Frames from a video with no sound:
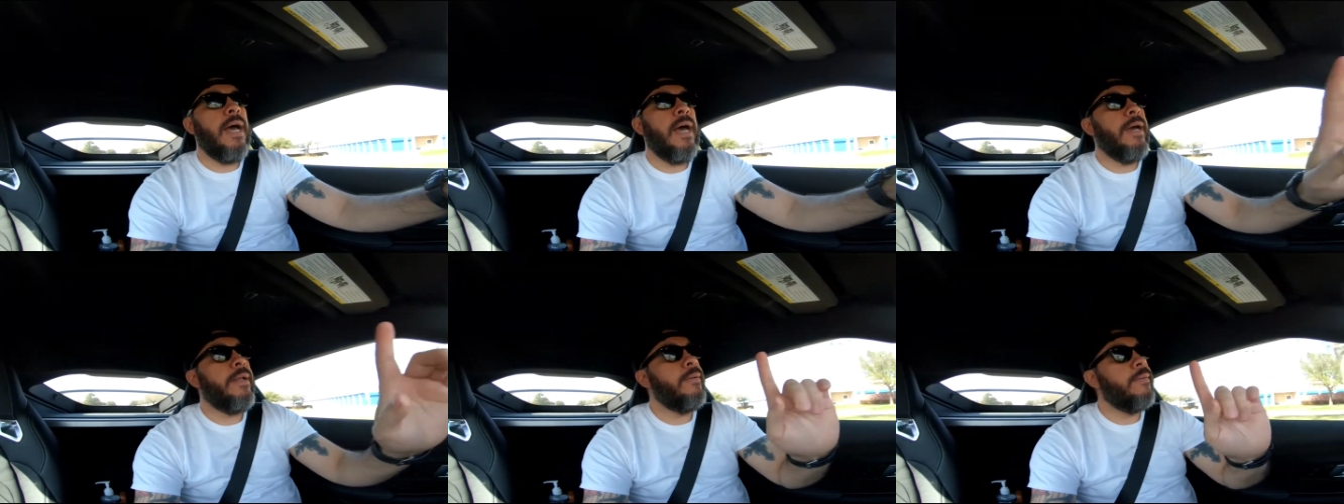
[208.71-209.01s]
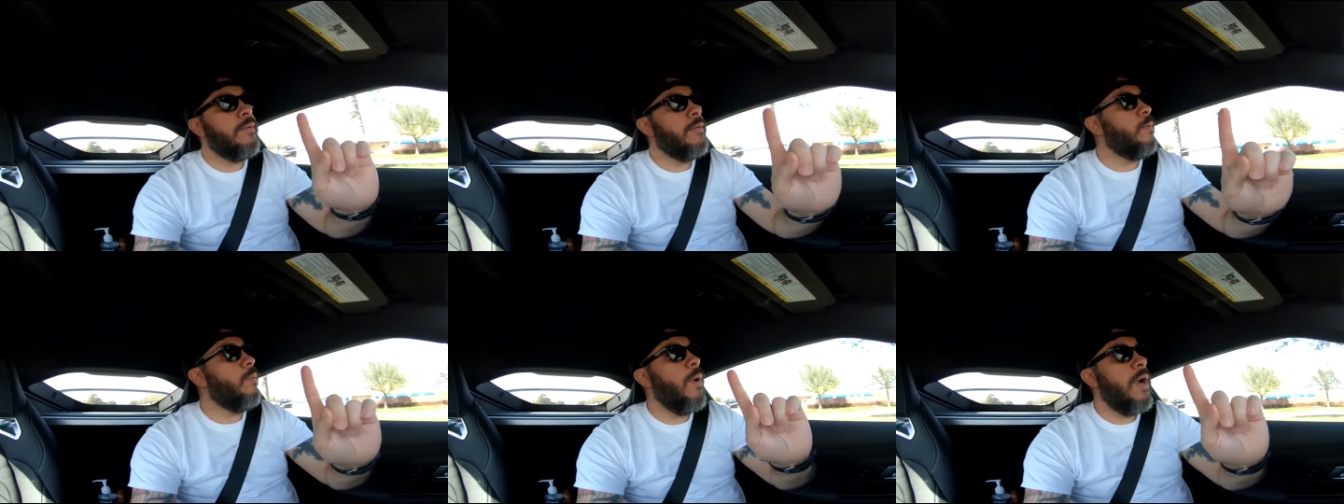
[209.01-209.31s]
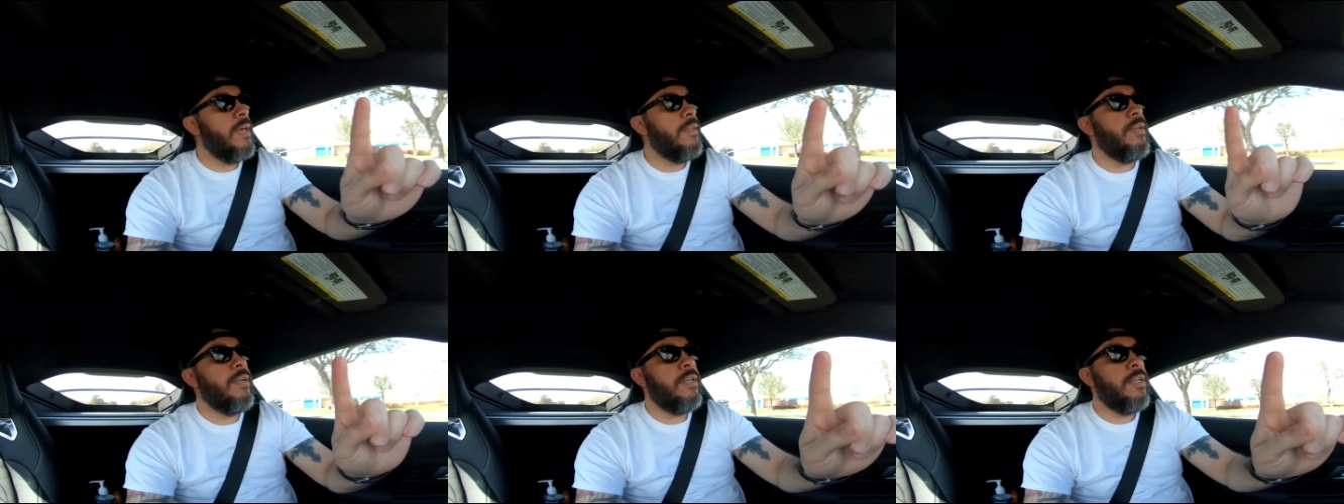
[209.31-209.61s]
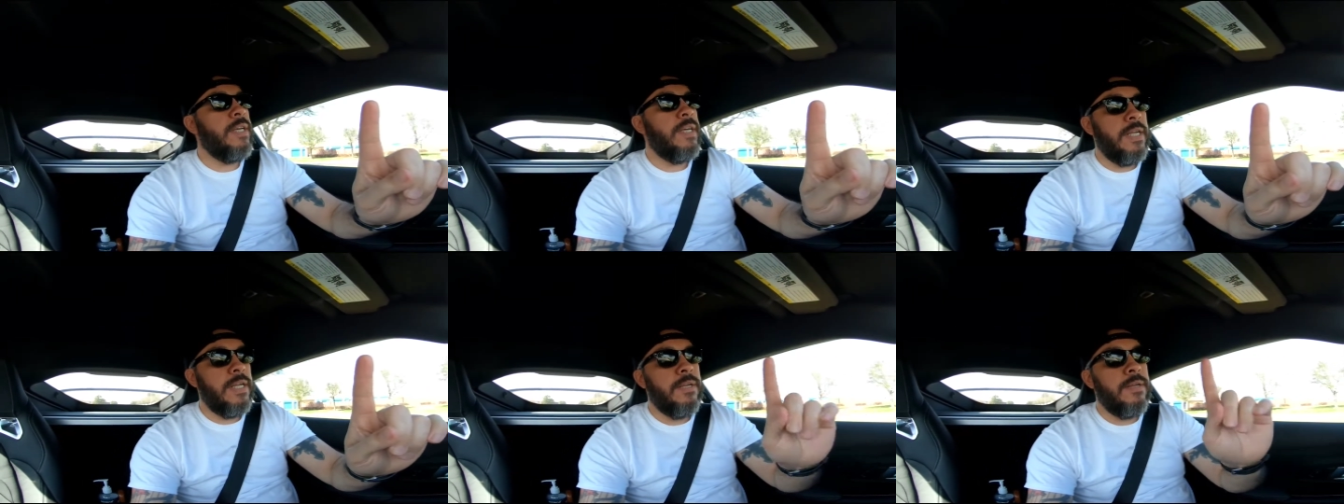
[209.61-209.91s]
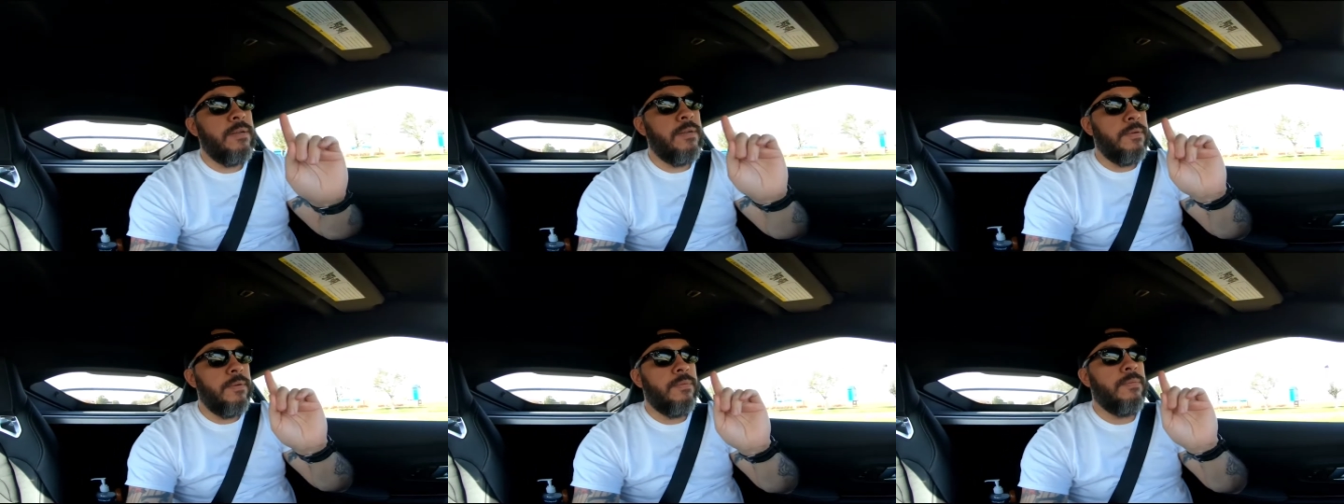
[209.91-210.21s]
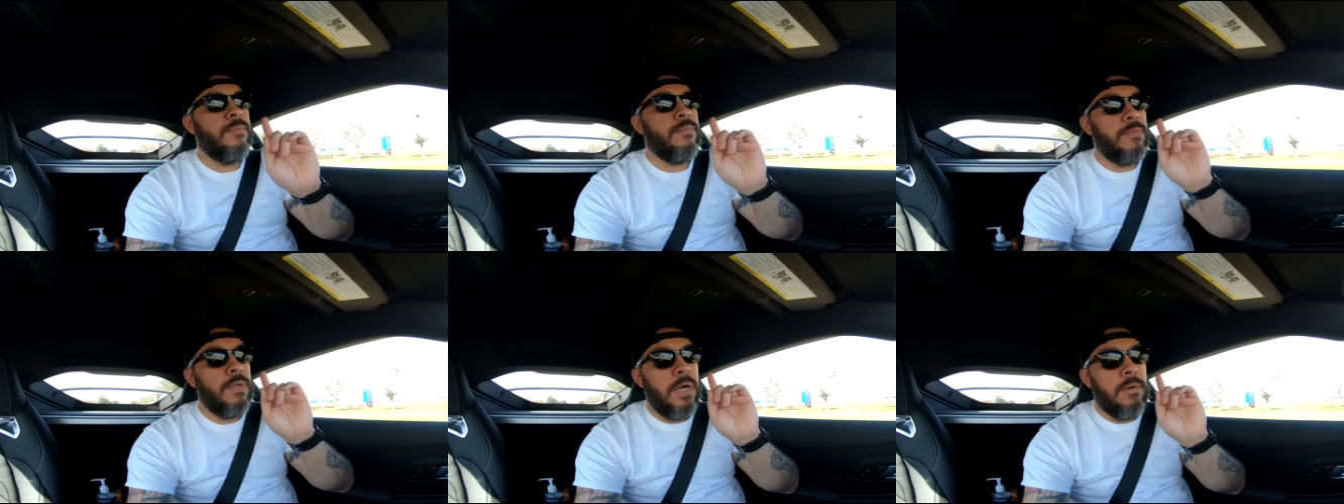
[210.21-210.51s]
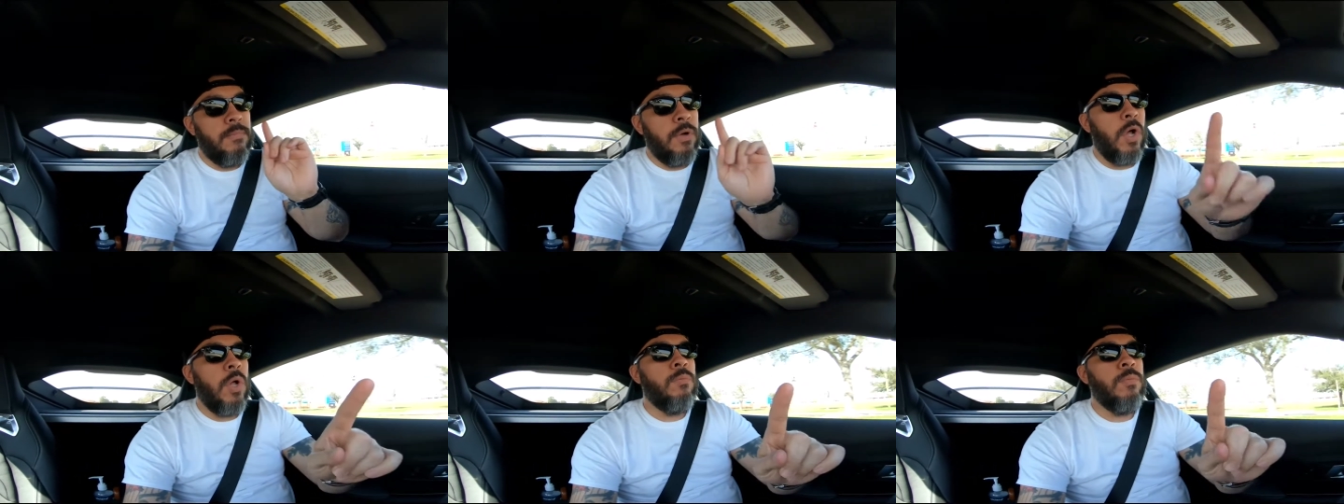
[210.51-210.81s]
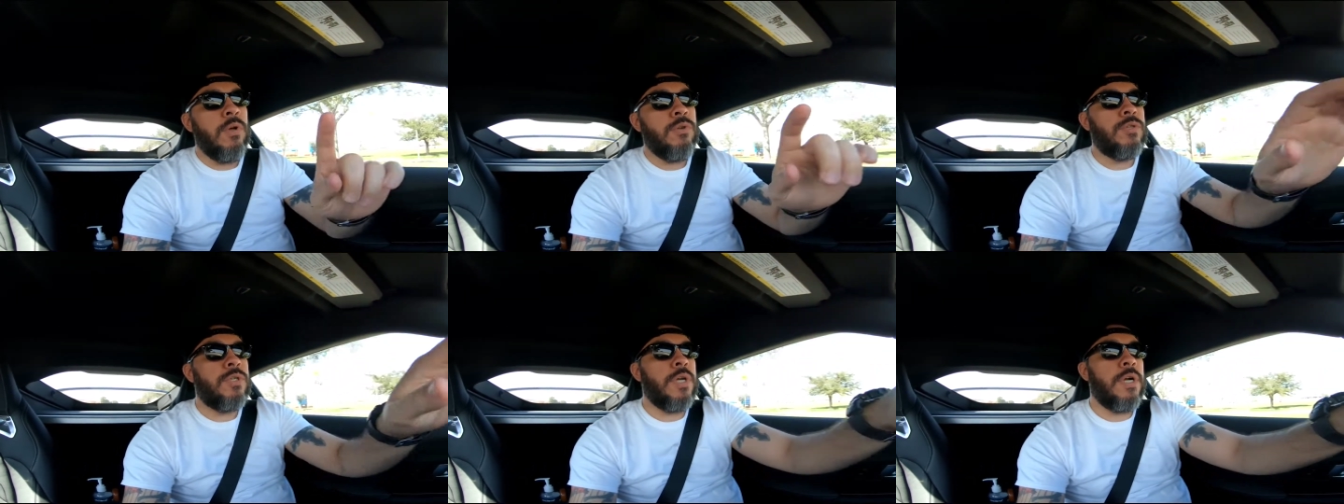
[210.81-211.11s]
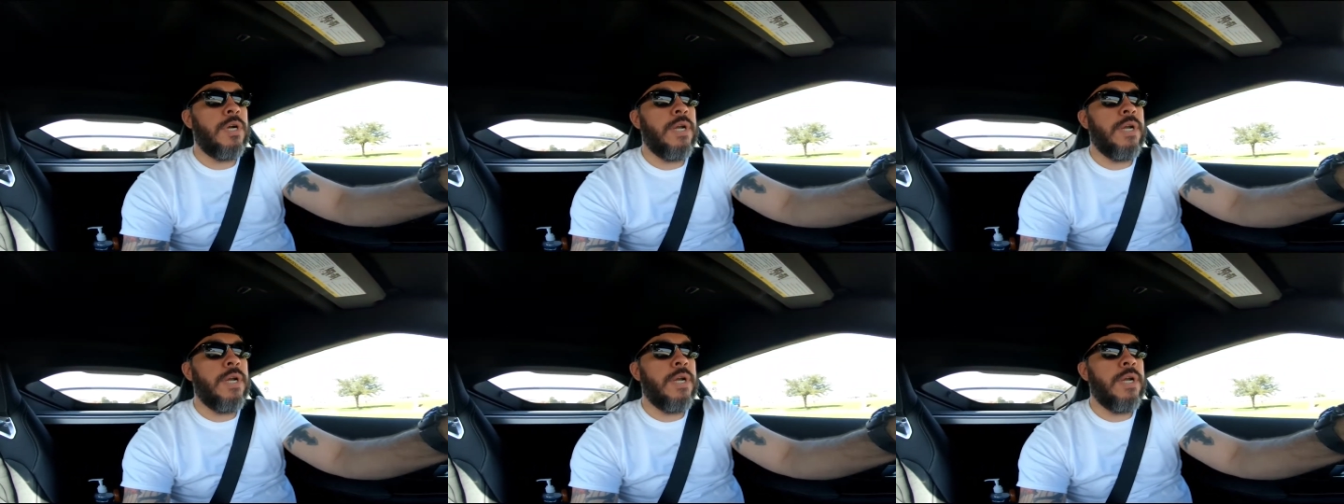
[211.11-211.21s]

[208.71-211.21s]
I don't know why they did it. I'm almost